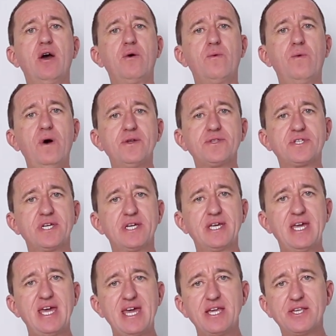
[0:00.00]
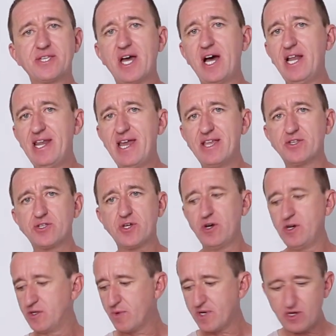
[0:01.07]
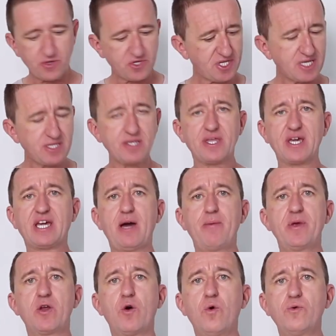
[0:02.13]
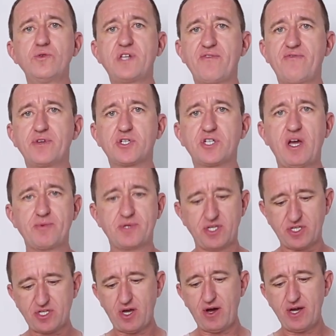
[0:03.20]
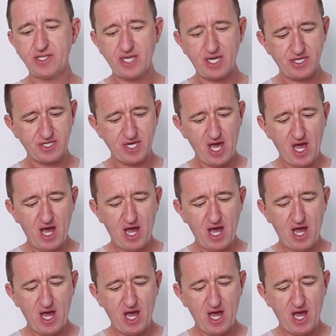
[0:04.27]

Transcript: What is a lens hood. Well, you'll see that they come in all different shapes and sizes.